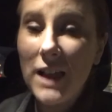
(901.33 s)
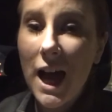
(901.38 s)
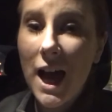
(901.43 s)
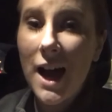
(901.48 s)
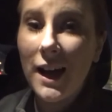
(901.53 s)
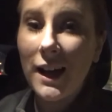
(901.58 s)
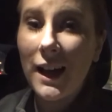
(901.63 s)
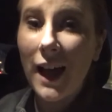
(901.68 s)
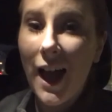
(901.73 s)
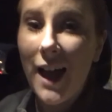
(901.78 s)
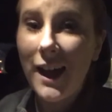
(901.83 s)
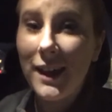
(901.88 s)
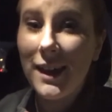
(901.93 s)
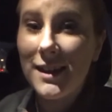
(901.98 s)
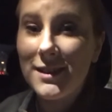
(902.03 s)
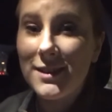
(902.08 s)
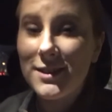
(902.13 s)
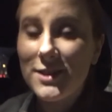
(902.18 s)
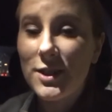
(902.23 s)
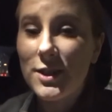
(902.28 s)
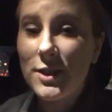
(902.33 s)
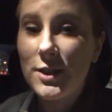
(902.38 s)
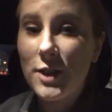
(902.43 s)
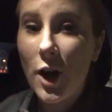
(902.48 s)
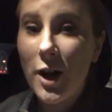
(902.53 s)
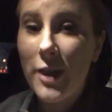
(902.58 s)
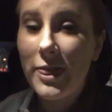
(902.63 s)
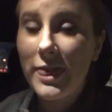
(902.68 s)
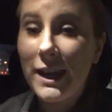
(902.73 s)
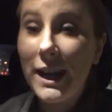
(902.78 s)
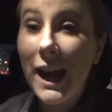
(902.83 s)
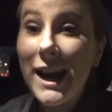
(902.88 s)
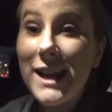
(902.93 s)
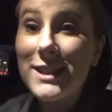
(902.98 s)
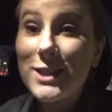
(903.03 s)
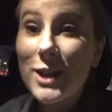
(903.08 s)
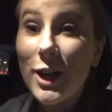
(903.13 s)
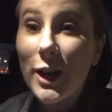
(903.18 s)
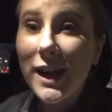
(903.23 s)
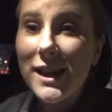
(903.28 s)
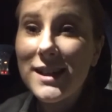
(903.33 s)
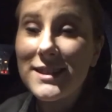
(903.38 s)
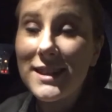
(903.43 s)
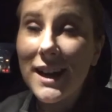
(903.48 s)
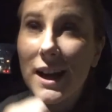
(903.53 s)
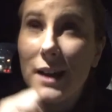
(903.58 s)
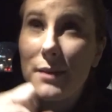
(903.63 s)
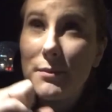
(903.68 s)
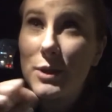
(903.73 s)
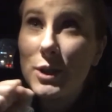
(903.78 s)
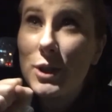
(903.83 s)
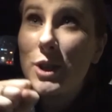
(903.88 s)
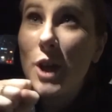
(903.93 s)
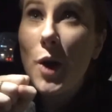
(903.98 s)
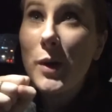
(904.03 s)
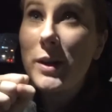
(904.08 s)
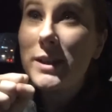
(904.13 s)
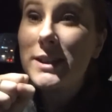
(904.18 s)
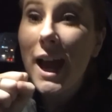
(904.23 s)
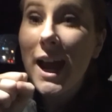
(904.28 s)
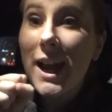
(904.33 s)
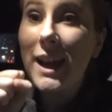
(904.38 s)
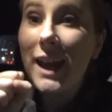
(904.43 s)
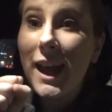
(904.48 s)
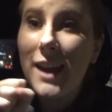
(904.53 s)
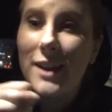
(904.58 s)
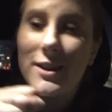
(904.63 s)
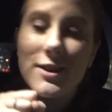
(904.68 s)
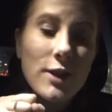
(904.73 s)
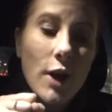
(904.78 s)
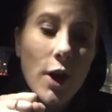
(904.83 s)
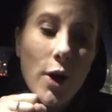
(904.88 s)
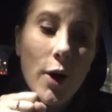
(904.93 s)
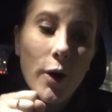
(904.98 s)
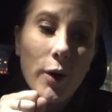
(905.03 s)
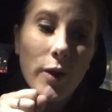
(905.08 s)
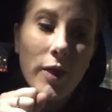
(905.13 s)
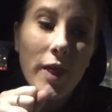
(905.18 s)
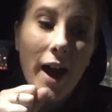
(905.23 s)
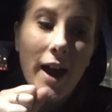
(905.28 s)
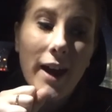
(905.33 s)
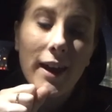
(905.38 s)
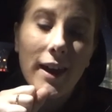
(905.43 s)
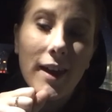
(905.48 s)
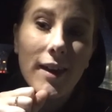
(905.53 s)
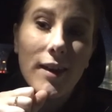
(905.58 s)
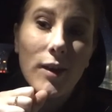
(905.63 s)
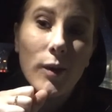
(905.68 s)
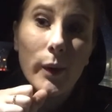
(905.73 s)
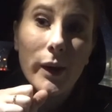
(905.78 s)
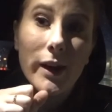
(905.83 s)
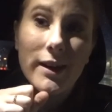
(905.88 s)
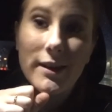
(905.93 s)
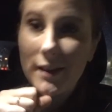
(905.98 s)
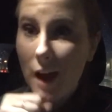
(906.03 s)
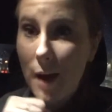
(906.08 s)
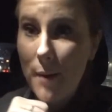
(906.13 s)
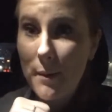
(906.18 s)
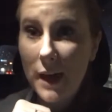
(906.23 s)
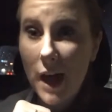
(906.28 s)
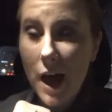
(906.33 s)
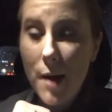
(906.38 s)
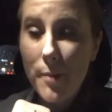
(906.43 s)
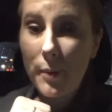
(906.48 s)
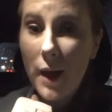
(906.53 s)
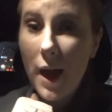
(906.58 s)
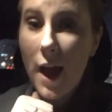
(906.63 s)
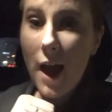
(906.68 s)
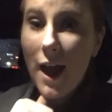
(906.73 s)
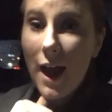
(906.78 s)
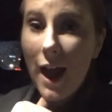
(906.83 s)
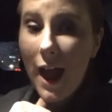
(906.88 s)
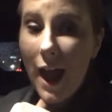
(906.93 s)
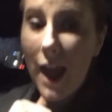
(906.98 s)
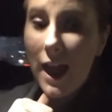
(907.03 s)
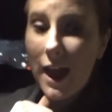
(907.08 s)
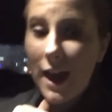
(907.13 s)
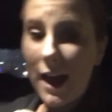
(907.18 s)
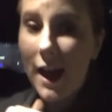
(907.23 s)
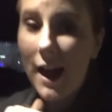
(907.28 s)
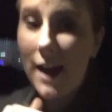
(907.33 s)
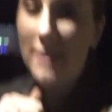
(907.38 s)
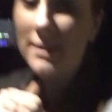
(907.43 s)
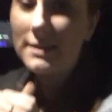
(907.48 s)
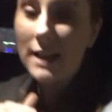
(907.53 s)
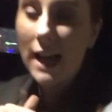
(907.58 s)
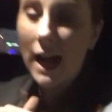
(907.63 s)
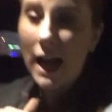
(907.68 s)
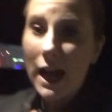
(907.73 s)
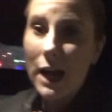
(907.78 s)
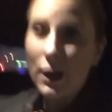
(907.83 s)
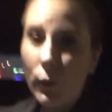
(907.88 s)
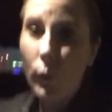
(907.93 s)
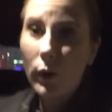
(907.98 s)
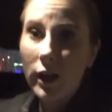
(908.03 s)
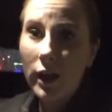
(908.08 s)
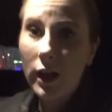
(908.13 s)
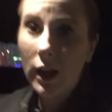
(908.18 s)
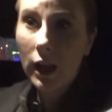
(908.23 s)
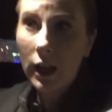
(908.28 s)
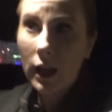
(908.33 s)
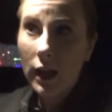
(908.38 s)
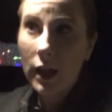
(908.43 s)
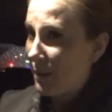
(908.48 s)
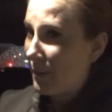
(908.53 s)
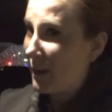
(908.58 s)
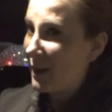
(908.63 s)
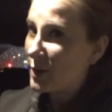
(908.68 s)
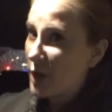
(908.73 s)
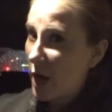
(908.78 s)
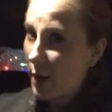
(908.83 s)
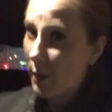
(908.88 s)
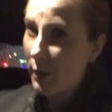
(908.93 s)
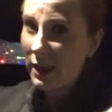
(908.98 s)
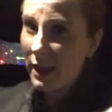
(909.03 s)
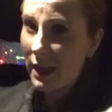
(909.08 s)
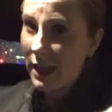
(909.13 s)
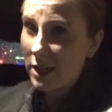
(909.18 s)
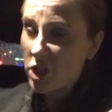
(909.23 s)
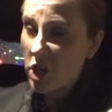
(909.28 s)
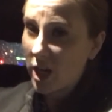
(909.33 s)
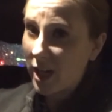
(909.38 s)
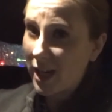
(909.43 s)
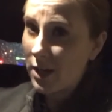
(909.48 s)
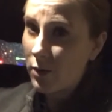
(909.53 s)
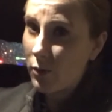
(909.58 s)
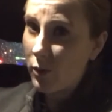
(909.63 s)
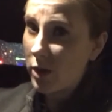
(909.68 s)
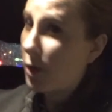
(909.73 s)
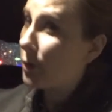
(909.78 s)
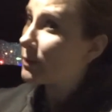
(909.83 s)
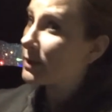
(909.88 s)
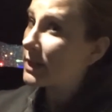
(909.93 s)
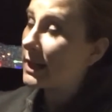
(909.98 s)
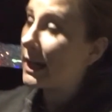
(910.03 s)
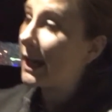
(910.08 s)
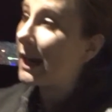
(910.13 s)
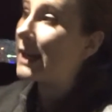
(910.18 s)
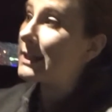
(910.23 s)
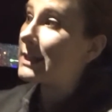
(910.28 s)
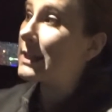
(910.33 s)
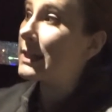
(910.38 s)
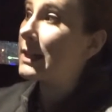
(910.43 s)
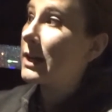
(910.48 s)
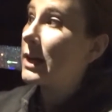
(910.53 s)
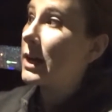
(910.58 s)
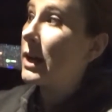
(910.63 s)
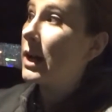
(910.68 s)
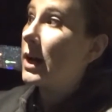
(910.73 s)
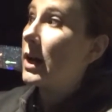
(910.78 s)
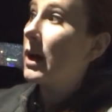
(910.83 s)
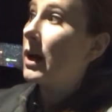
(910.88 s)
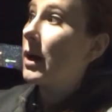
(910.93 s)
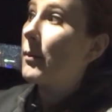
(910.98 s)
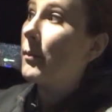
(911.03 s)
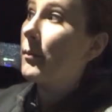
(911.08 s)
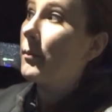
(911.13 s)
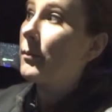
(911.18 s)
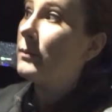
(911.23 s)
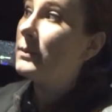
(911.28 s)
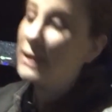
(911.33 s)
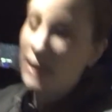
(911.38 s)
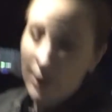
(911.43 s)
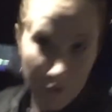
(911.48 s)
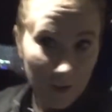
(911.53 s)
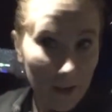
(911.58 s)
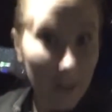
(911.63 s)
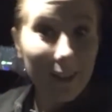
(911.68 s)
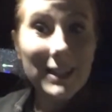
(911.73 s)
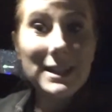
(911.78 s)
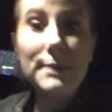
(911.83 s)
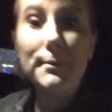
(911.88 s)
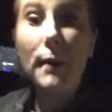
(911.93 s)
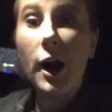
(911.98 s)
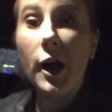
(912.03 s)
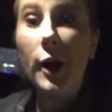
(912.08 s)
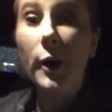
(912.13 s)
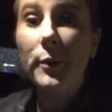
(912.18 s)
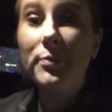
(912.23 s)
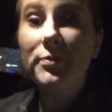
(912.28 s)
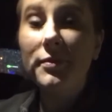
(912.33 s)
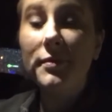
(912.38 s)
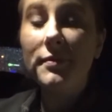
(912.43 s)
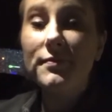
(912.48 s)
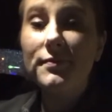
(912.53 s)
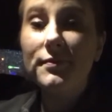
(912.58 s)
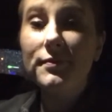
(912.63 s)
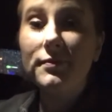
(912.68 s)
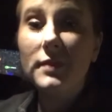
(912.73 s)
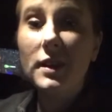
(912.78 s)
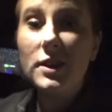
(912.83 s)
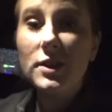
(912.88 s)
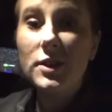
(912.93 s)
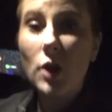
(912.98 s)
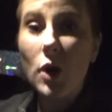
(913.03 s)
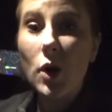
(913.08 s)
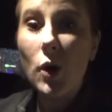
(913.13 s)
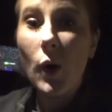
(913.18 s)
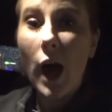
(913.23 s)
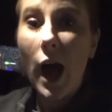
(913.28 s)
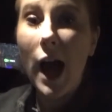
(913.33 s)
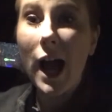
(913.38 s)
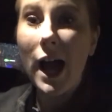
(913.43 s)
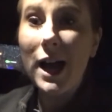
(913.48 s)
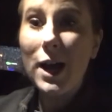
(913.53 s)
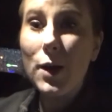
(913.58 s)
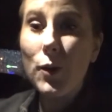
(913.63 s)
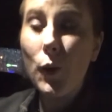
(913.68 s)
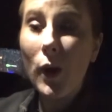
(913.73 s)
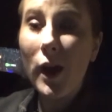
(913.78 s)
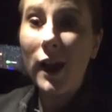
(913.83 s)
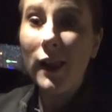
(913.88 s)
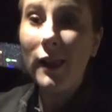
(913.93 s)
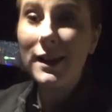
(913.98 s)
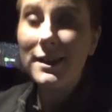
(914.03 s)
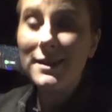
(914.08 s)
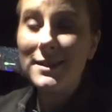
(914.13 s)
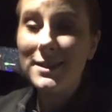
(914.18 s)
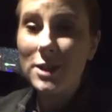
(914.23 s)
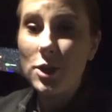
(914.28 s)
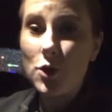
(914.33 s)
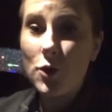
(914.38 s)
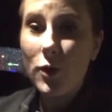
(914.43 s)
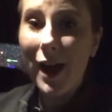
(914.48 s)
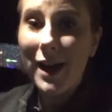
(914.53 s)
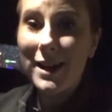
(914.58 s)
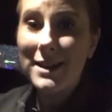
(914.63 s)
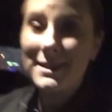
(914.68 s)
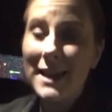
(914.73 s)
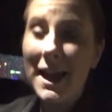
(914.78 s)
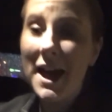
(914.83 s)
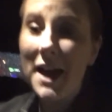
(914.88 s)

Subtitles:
vlog, I can start The Night Circus, and I'm so excited. So that is what is coming up, and I will maybe check in with you tonight, definitely tomorrow. So I will see you guys